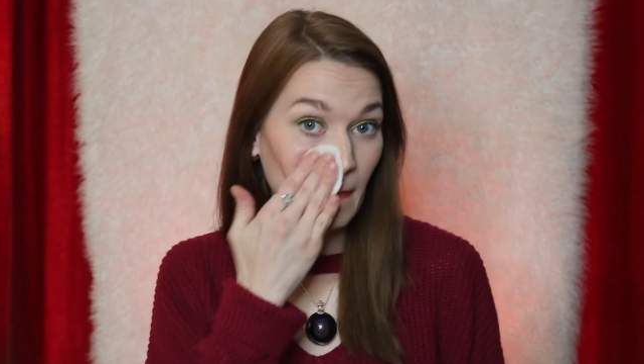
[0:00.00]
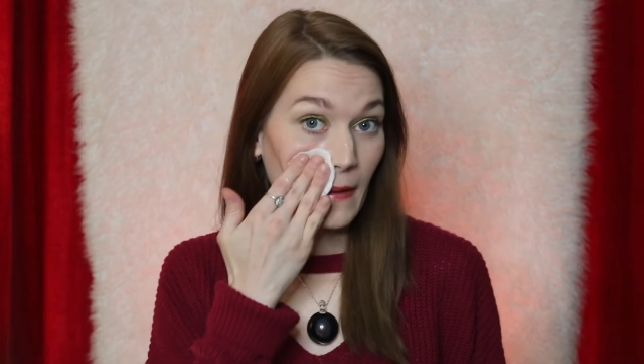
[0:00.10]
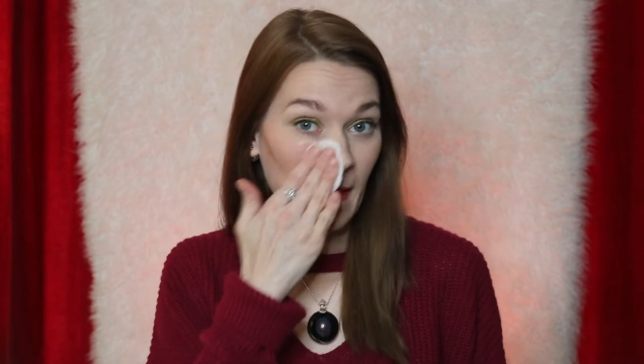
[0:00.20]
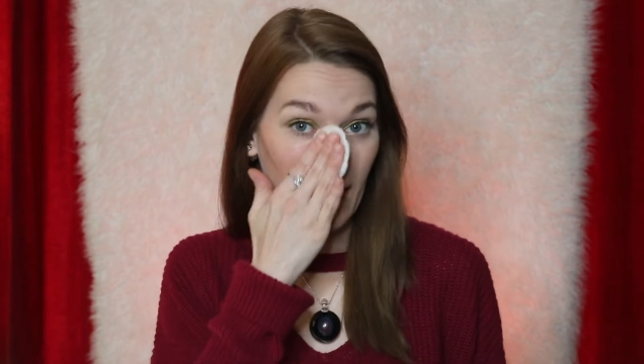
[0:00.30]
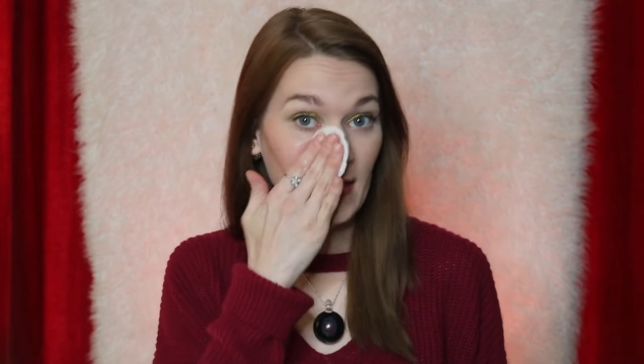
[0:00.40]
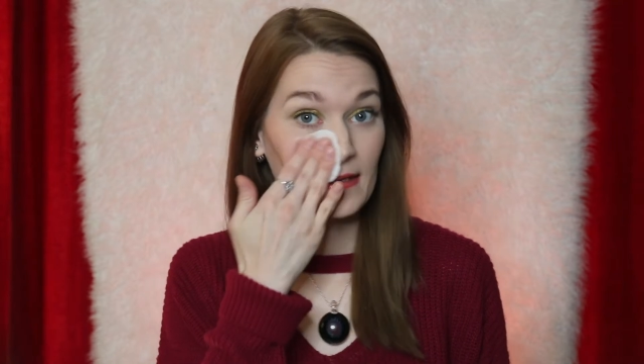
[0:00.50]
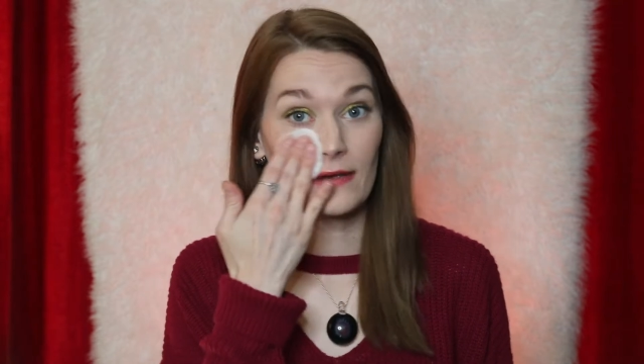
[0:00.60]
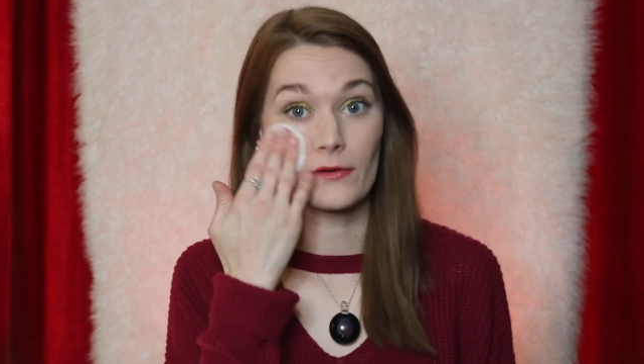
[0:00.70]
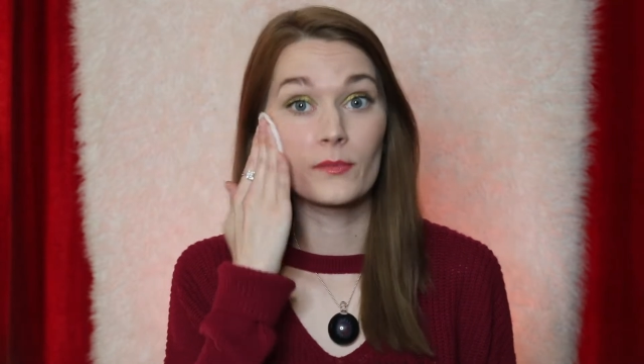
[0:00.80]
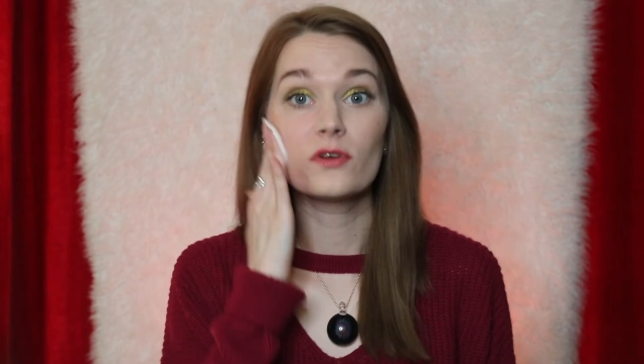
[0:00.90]
and
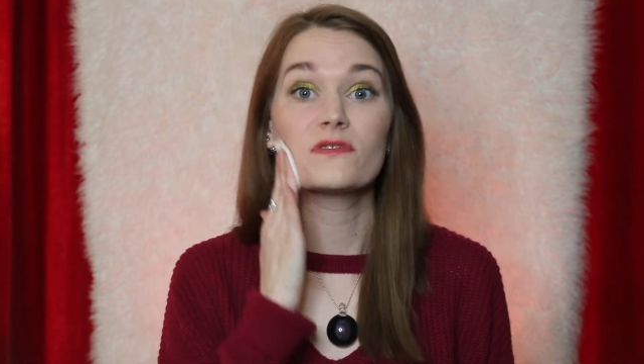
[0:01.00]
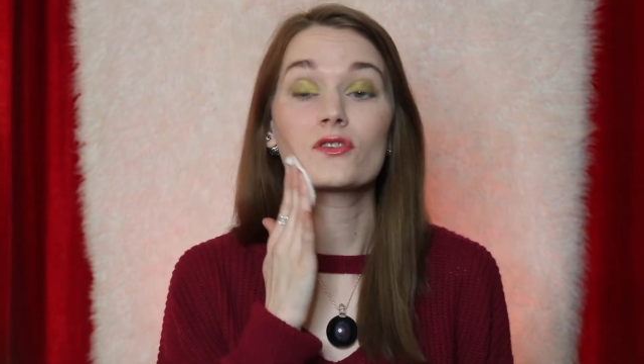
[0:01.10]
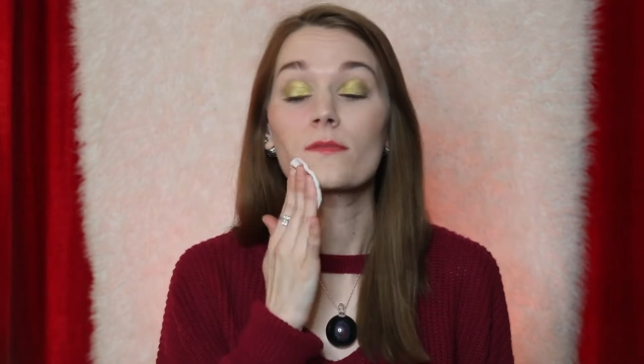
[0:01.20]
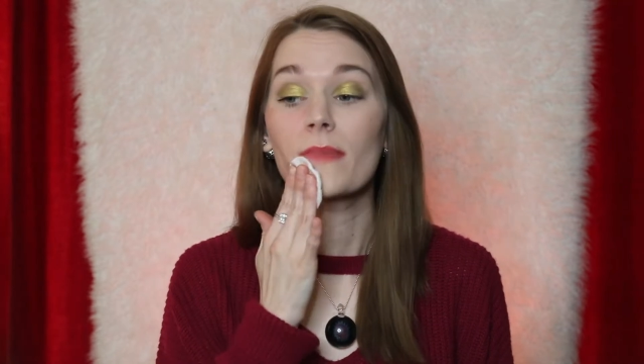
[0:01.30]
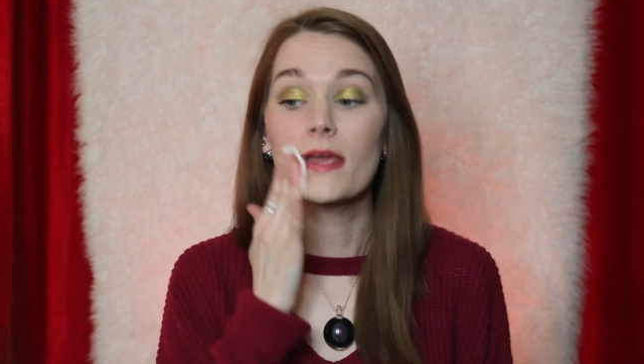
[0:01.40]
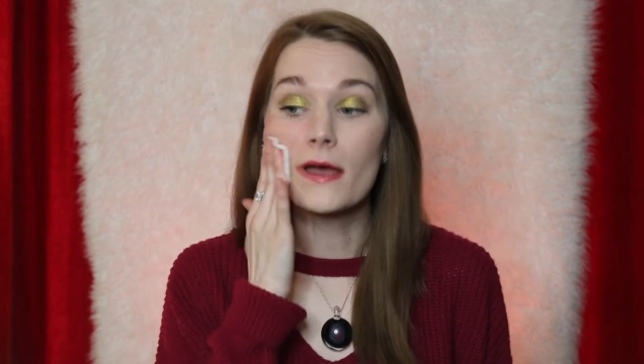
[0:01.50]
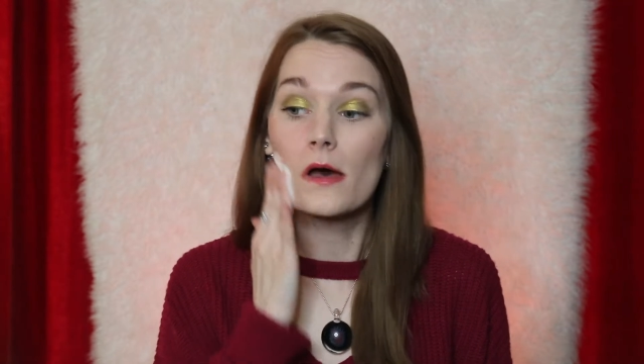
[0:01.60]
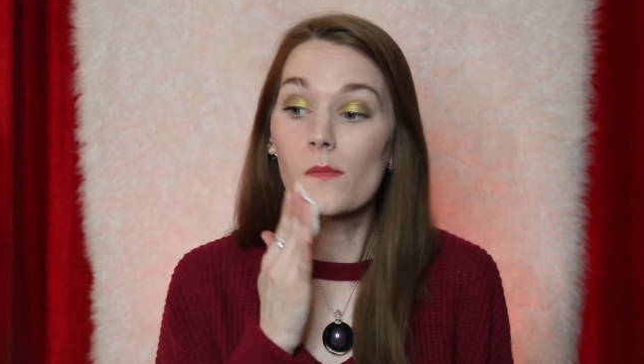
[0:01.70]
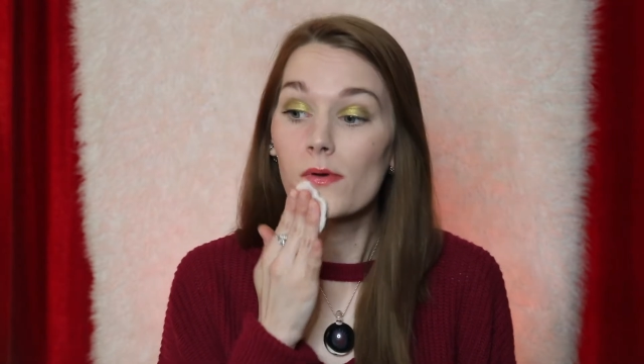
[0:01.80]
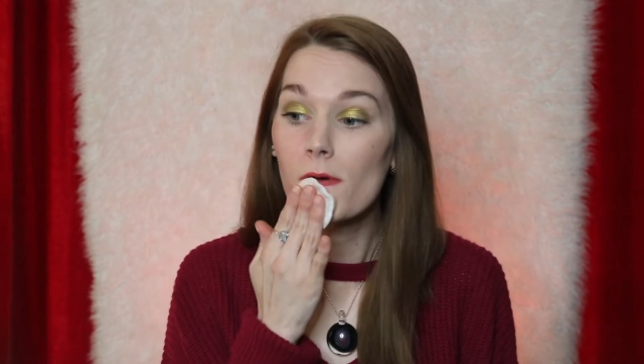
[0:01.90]
it removes your makeup.